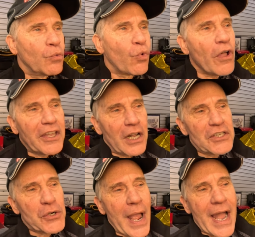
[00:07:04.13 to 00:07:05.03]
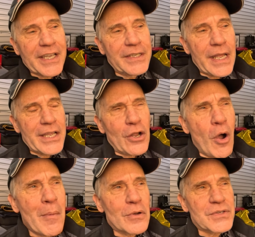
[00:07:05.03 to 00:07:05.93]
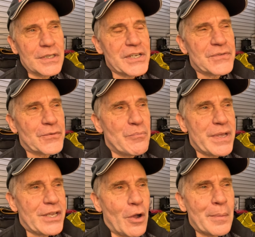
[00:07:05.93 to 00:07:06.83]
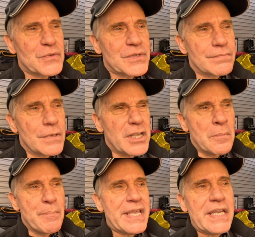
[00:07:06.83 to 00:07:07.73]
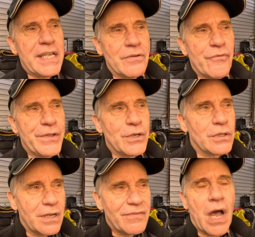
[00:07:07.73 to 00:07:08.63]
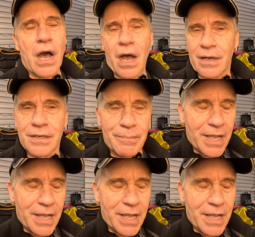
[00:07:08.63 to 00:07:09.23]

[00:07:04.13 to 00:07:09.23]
rolling on track and almost, at least for me, almost an immediate feel of, ah,